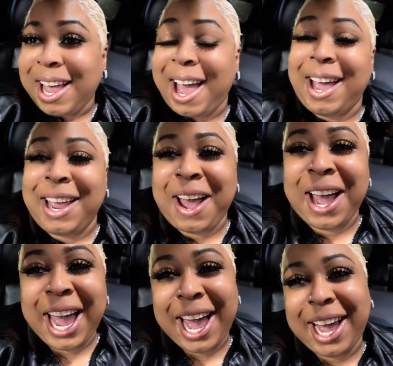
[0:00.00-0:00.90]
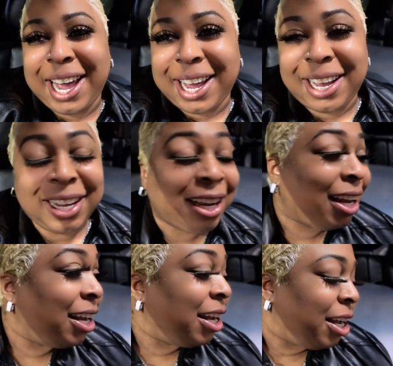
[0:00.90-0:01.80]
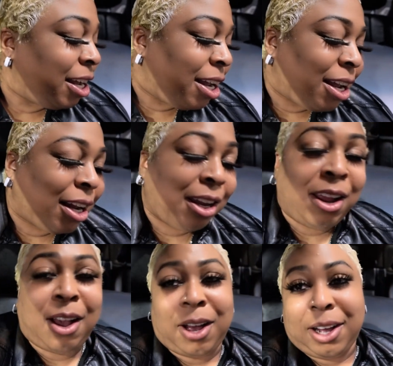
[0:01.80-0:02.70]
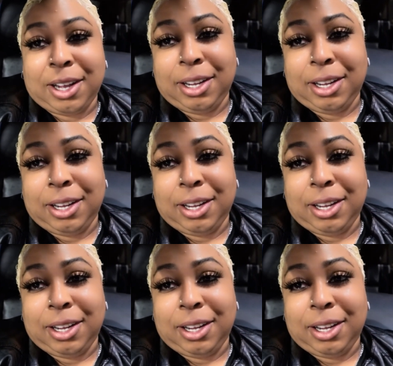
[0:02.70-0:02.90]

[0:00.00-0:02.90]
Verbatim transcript: Hey, yo, hey. Yeah.